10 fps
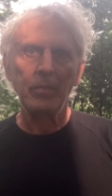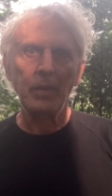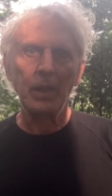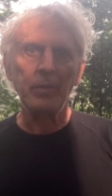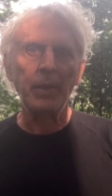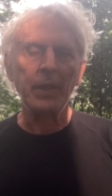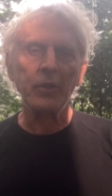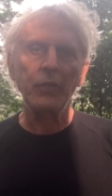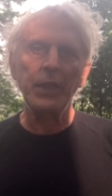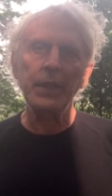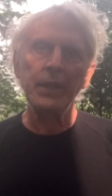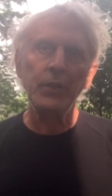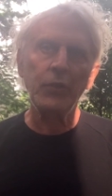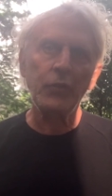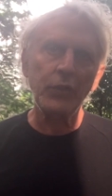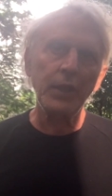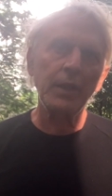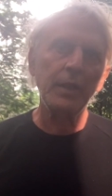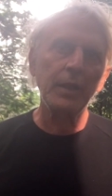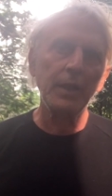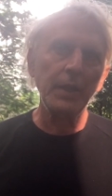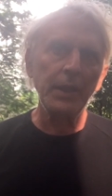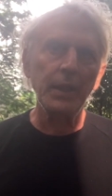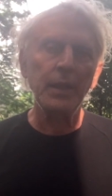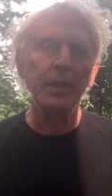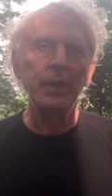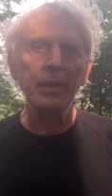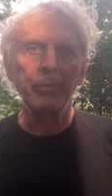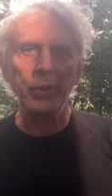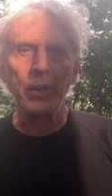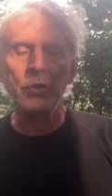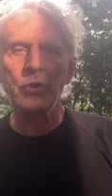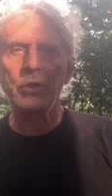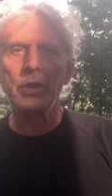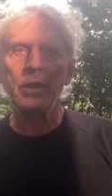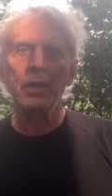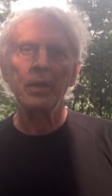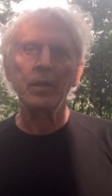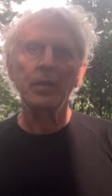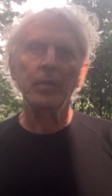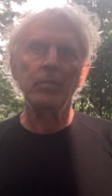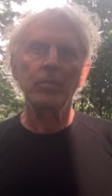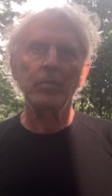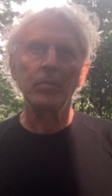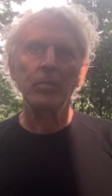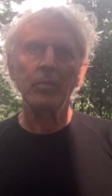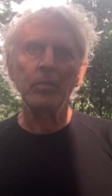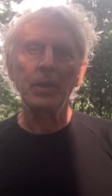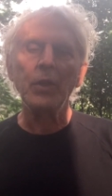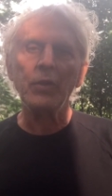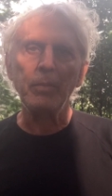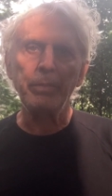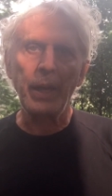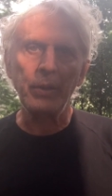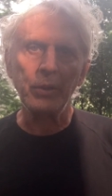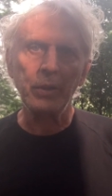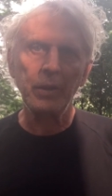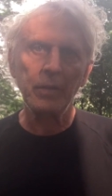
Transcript: has made us really sick, ill, depressed, disempowered.